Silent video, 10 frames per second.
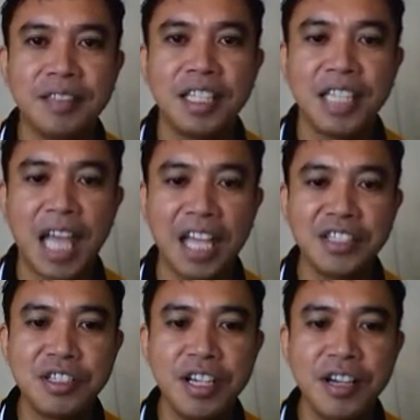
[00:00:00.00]
The
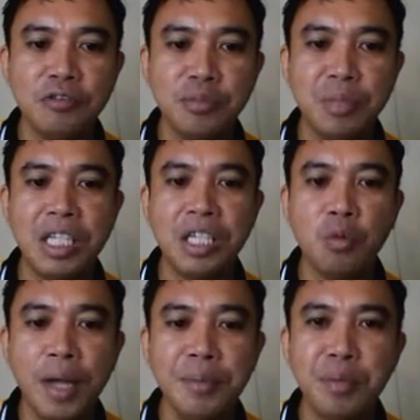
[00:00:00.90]
answer would be
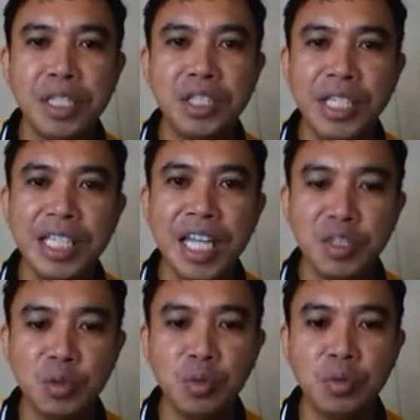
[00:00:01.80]

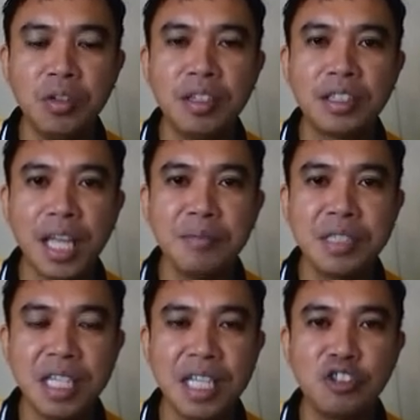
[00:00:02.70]
1.392 times
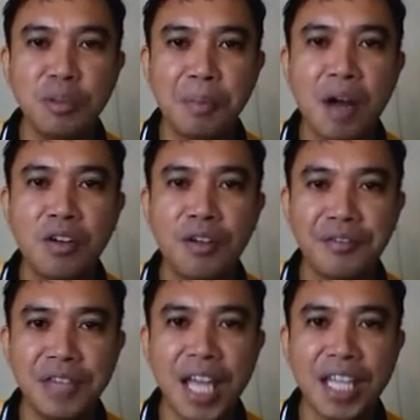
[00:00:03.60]
10 to the power of
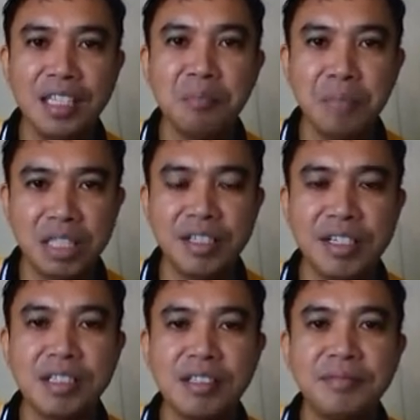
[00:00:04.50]
9 meters.